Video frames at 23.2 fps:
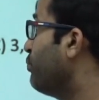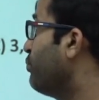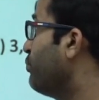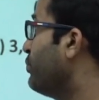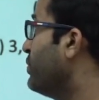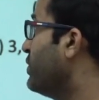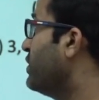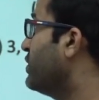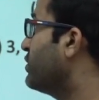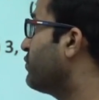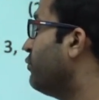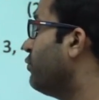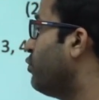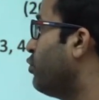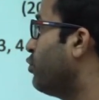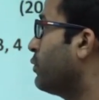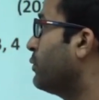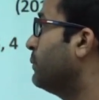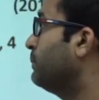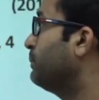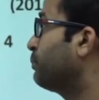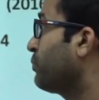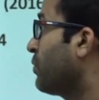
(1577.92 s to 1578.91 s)
bees 4.
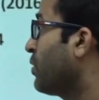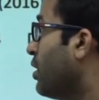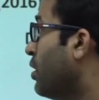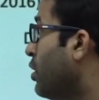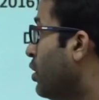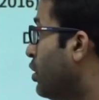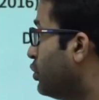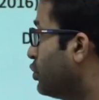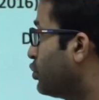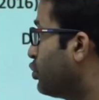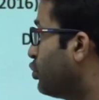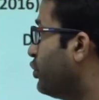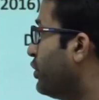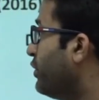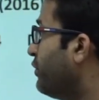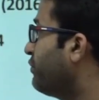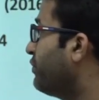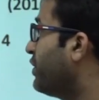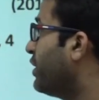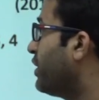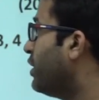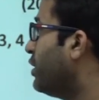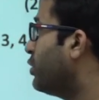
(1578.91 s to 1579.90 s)
So if
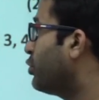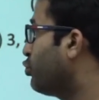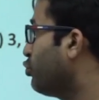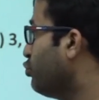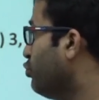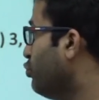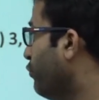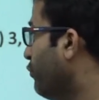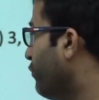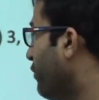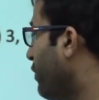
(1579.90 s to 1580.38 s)
there are 2